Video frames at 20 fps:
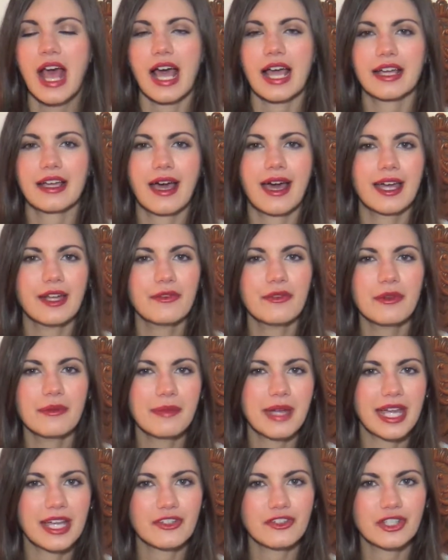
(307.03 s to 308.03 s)
I kind of
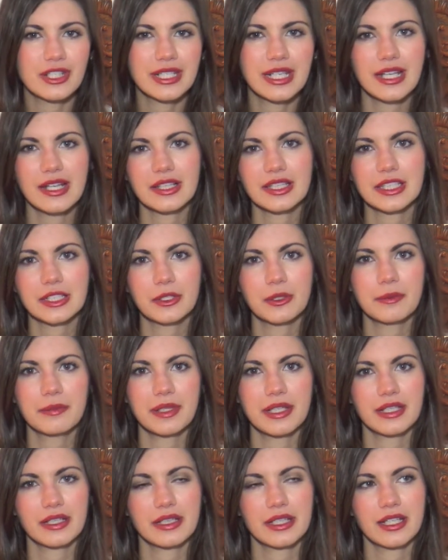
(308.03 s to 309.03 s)
imagine it a little
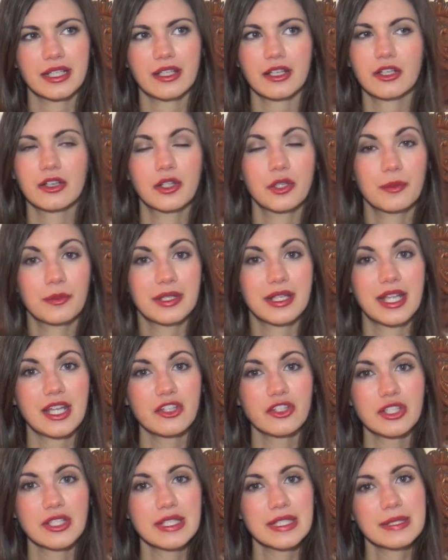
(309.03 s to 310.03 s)
bit like
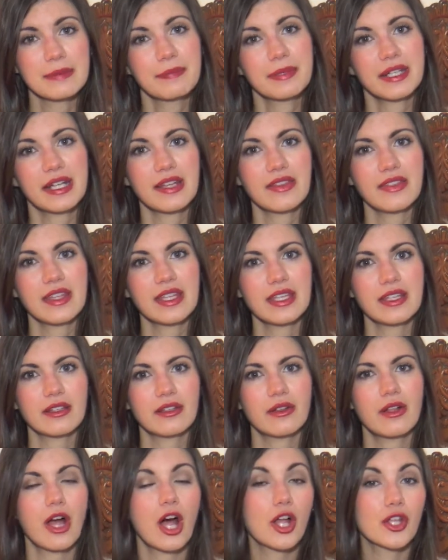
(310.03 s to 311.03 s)
Illuminations, but I think
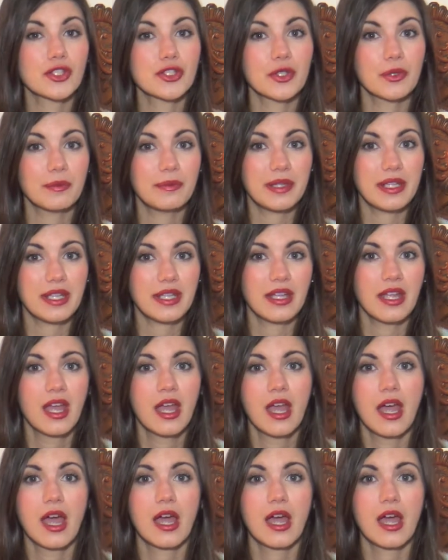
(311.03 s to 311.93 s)
it'll also be